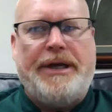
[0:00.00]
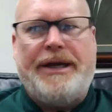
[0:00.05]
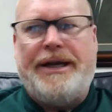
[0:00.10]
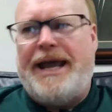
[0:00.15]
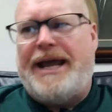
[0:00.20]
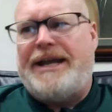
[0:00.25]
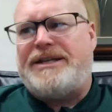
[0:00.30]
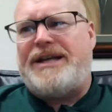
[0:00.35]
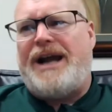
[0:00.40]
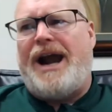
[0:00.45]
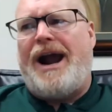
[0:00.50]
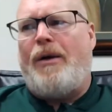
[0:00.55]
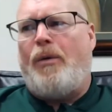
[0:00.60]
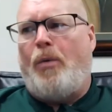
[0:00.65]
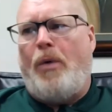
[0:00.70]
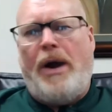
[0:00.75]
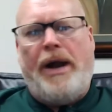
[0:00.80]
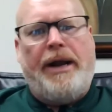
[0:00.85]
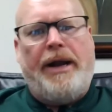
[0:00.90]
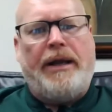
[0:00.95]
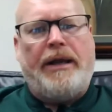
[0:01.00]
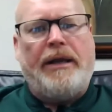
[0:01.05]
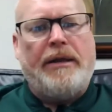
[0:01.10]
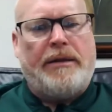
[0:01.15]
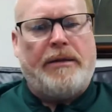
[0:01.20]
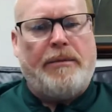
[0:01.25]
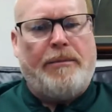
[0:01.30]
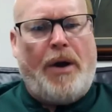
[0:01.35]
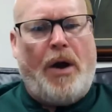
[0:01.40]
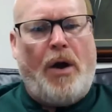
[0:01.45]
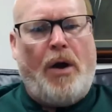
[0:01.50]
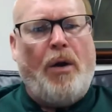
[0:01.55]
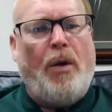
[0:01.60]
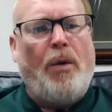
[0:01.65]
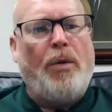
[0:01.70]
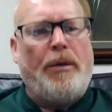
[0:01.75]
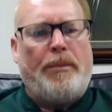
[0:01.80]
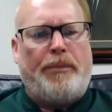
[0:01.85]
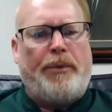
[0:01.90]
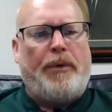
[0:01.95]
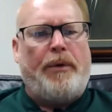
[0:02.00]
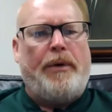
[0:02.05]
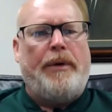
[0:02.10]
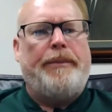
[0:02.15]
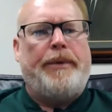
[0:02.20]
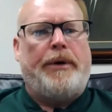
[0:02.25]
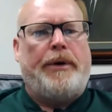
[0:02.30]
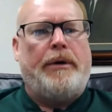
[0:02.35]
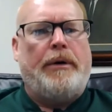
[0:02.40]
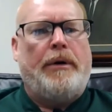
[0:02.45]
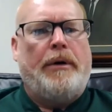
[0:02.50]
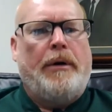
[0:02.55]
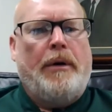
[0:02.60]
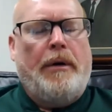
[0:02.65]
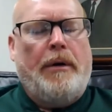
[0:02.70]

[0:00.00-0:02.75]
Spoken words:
And that's our way to get the ball on the perimeter,